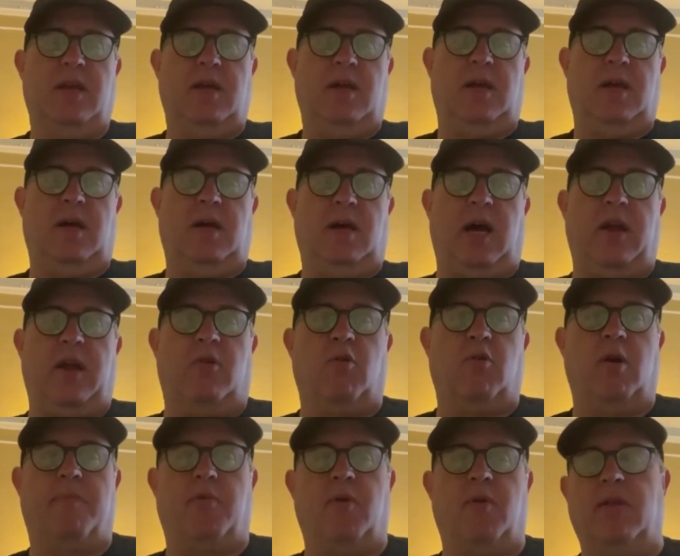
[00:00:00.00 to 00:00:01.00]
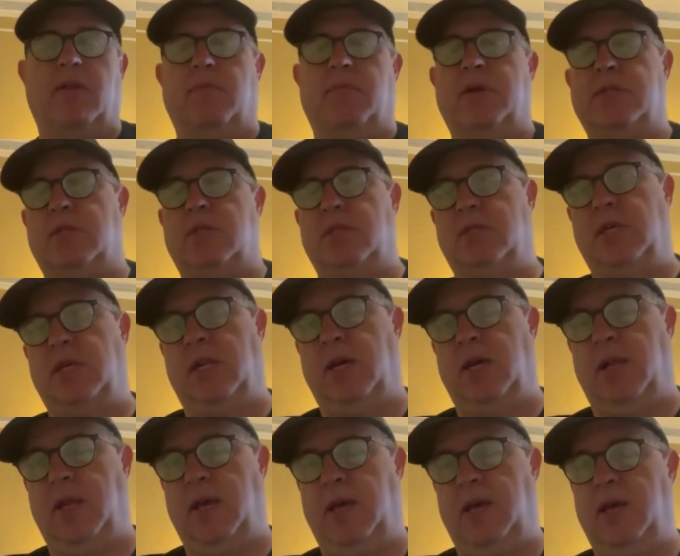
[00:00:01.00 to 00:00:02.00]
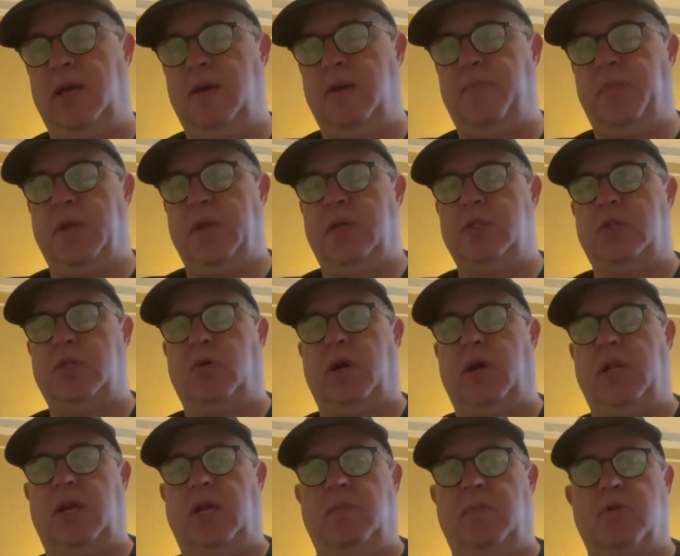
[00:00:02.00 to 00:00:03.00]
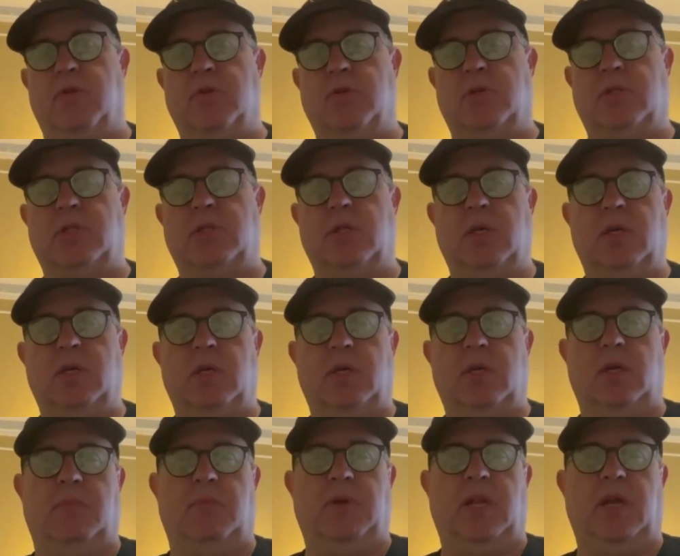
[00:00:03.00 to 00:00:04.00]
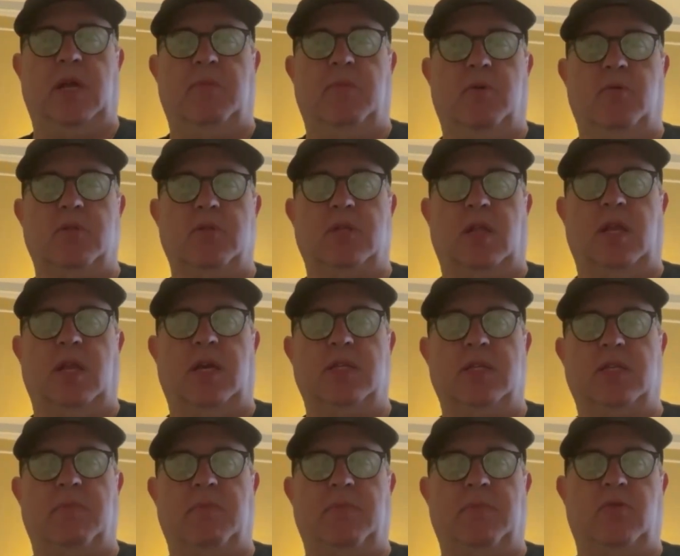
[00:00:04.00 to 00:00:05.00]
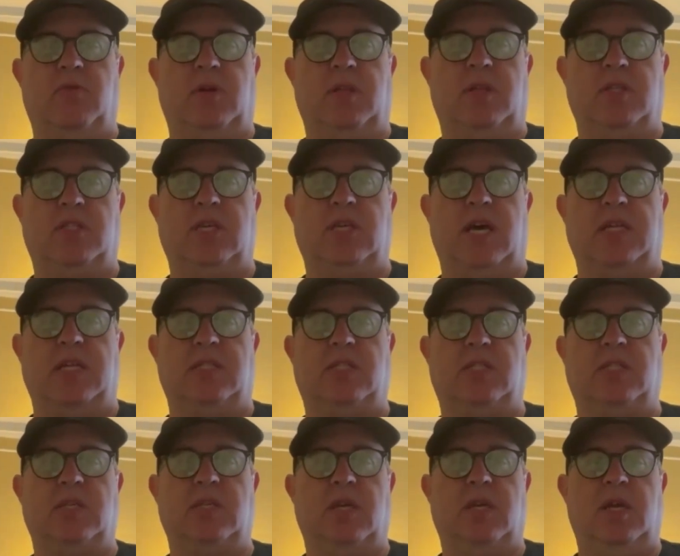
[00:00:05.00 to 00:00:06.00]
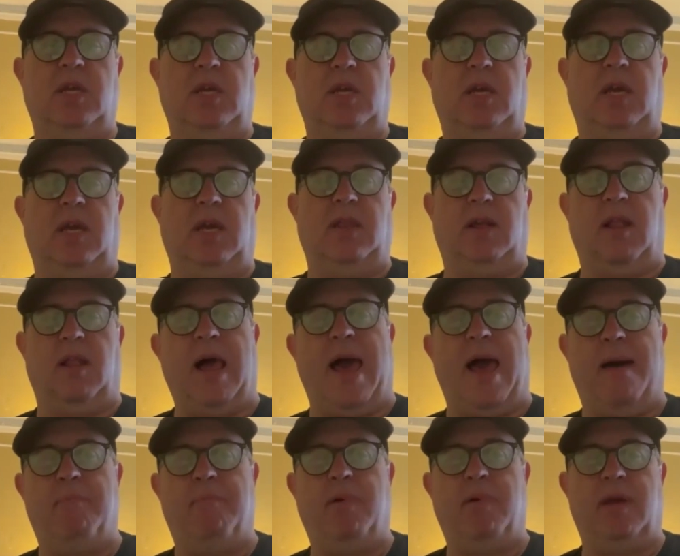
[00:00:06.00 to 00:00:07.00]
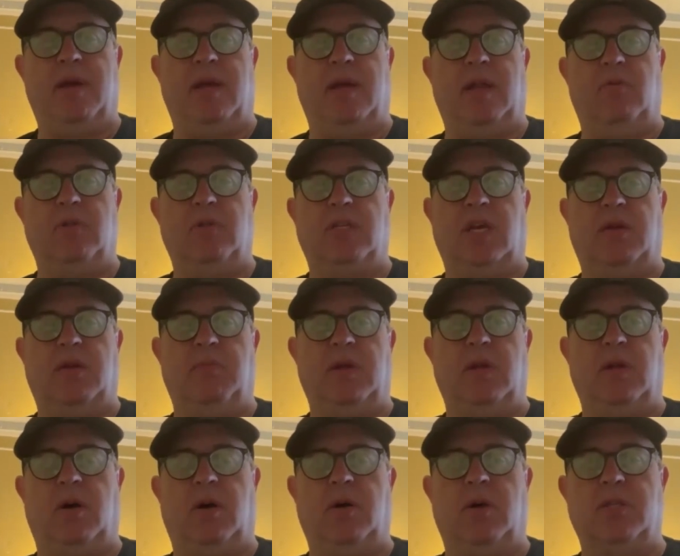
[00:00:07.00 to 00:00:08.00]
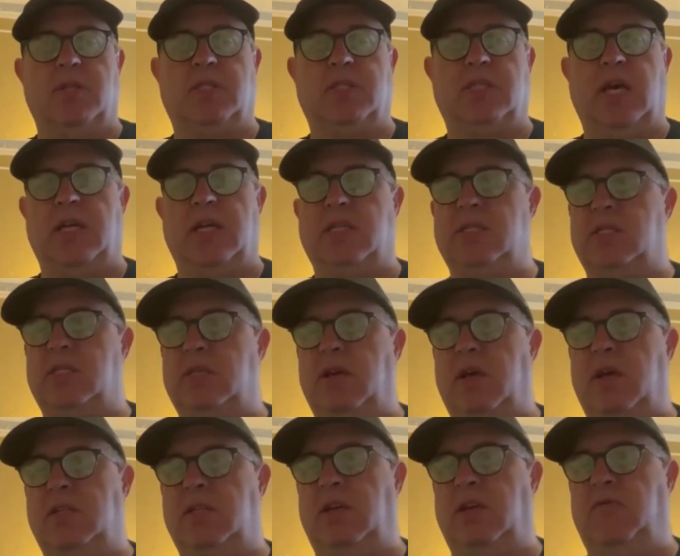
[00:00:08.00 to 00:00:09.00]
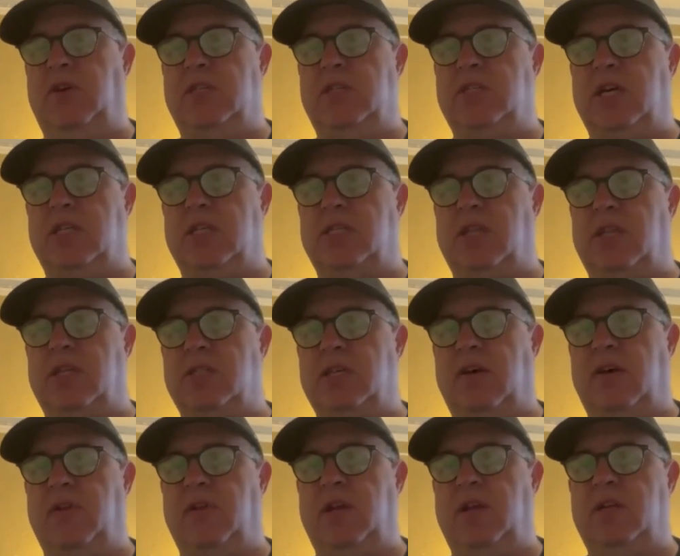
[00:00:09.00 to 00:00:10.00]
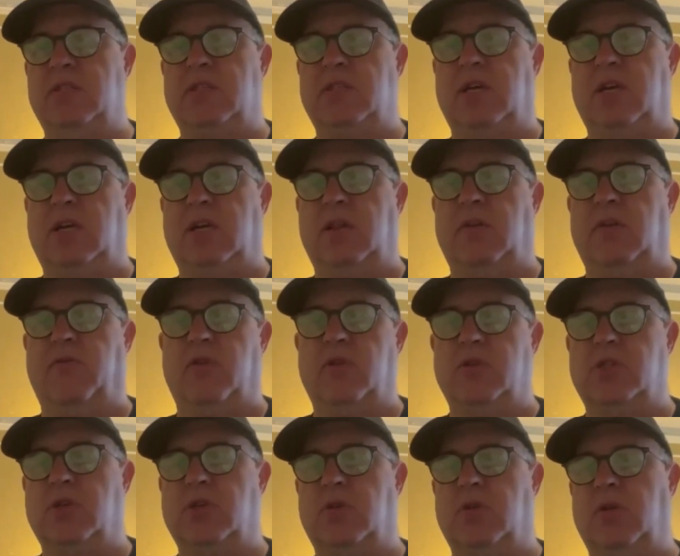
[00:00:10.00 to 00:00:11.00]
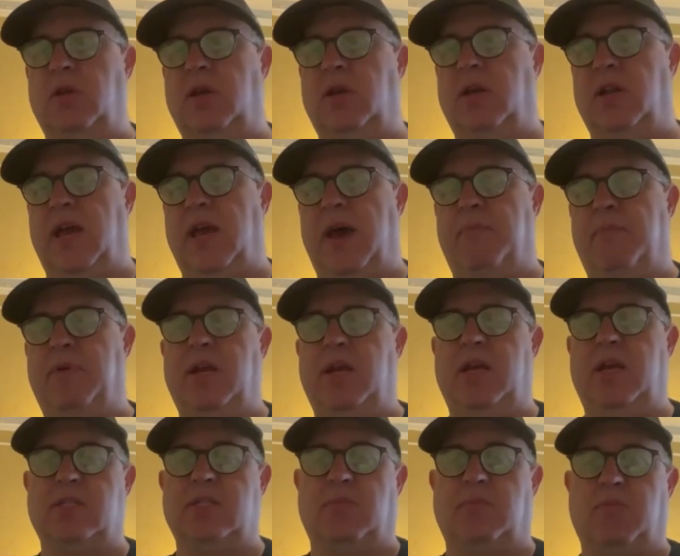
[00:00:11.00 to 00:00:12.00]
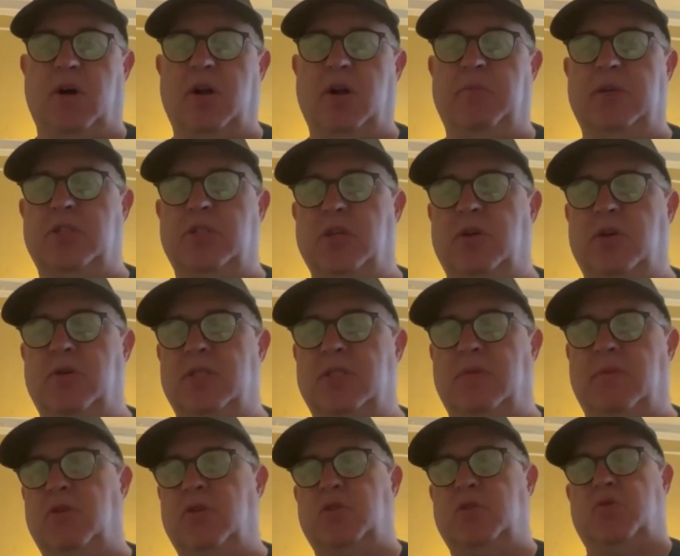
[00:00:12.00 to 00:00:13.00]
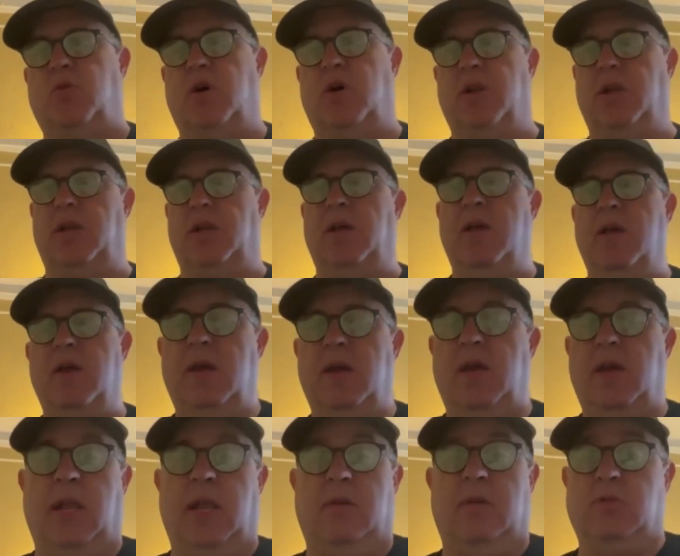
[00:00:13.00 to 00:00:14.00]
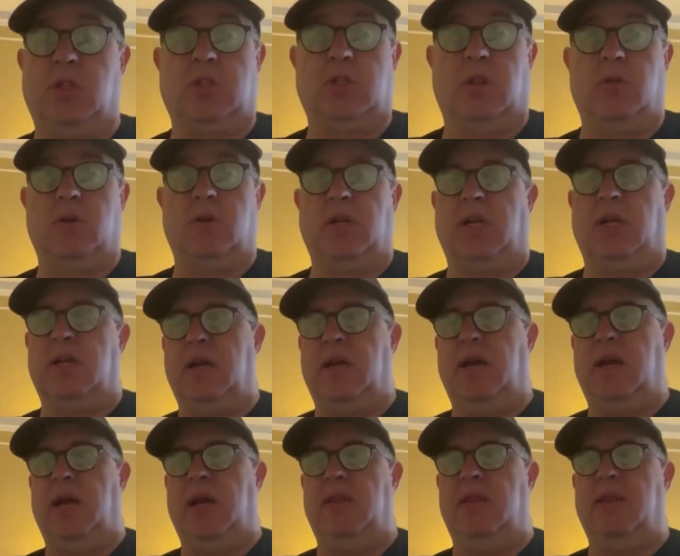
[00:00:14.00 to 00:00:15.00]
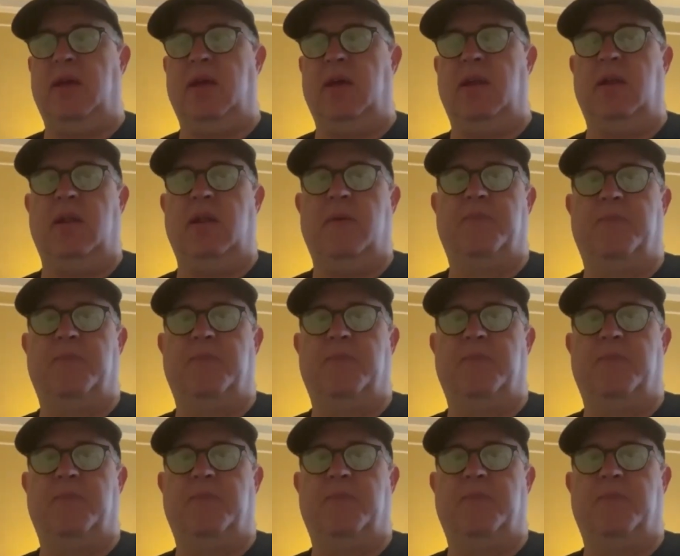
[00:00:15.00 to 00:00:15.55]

uh, I grew up around the business in LA, so I had neighbors. Uh, my neighbor was a liaison between the sets and the lab, and he would take me to all the sets, uh, TV sets in the '70s, like Laverne and Shirley, and Happy Days, and Barnaby Jones, and Most Wanted, and I was just learning. And then. Mm-hmm